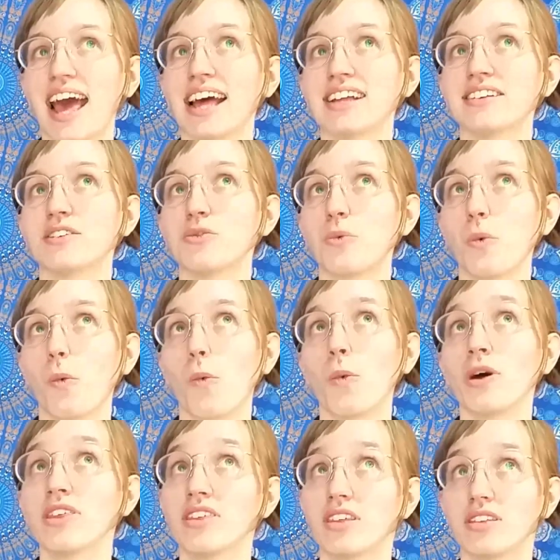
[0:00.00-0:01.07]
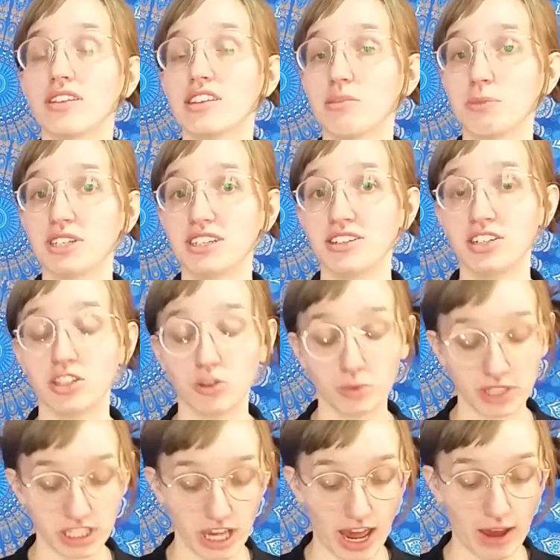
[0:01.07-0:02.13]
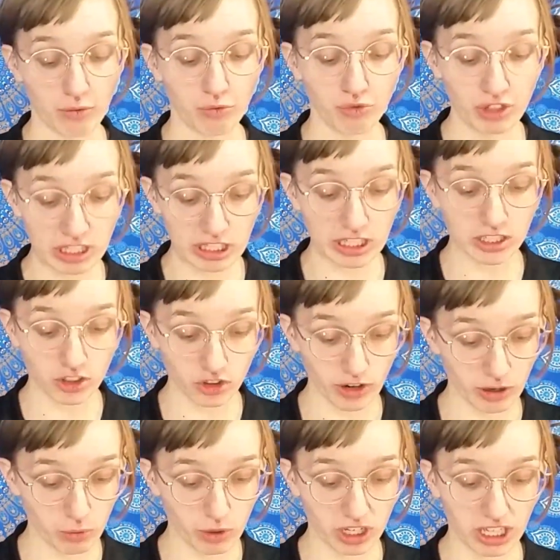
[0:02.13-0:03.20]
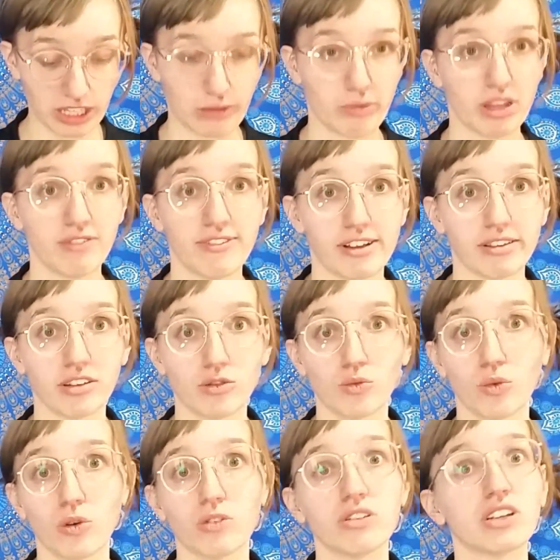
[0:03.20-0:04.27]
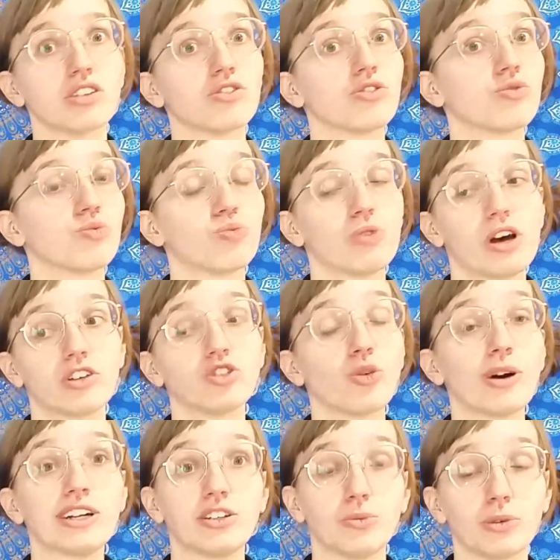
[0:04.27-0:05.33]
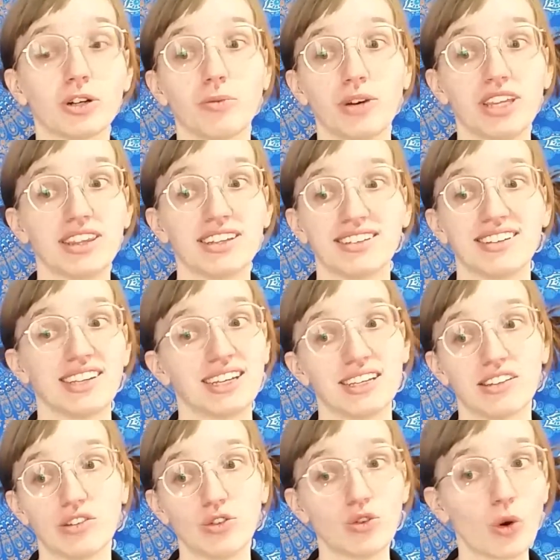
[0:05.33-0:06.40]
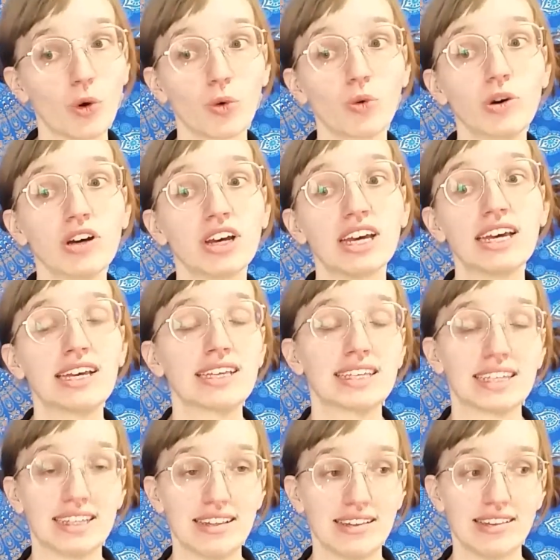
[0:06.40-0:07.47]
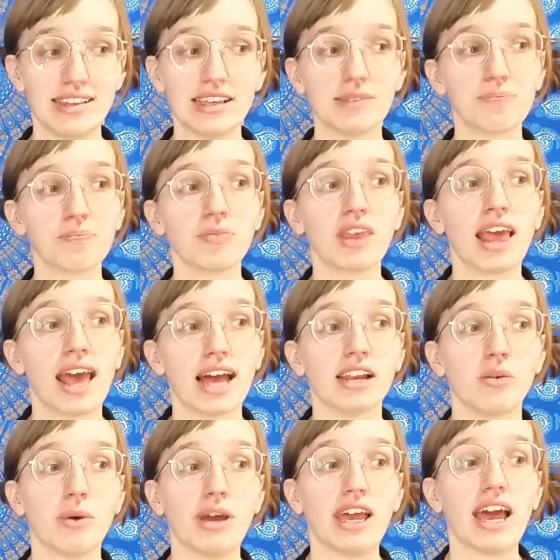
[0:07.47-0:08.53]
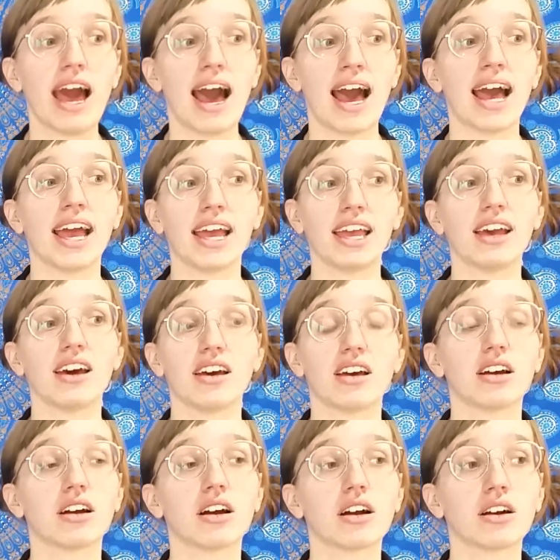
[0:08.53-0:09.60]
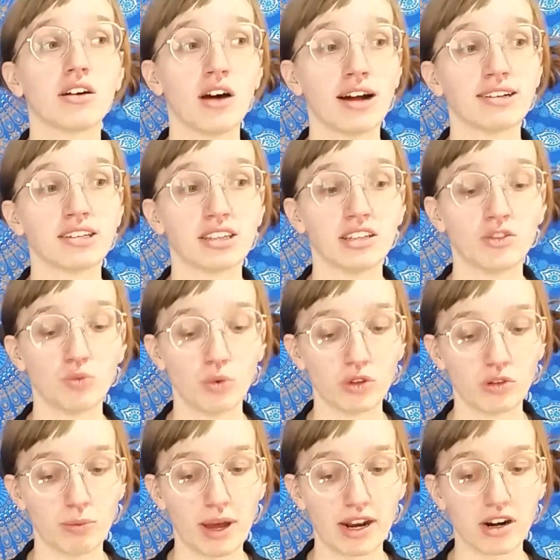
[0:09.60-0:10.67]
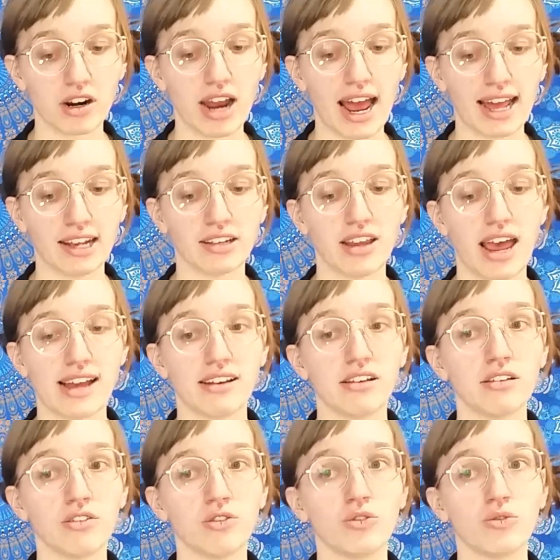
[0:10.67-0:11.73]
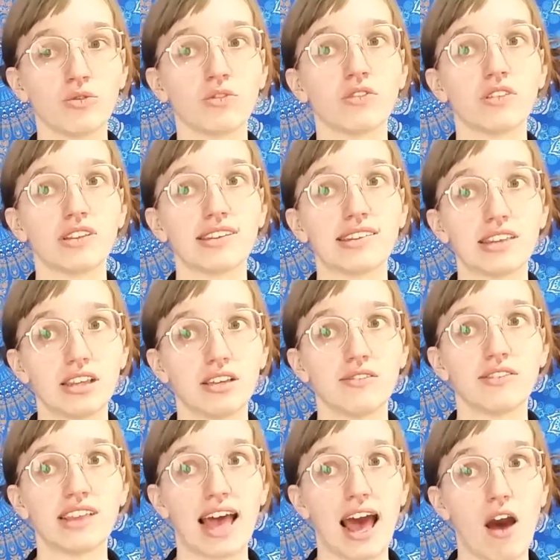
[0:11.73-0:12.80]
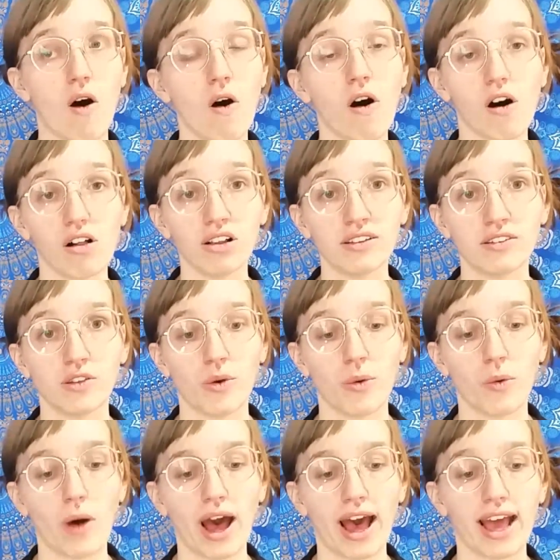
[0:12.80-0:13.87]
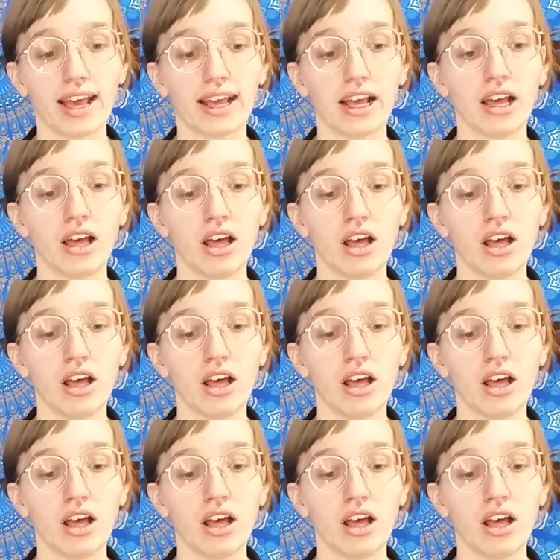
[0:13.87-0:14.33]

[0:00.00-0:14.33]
and with this material, which I really enjoyed working with, felted wool is a joy to work with. It is so easy. Anyway, I got this wool sweater, and I didn't use the sleeves at all, so I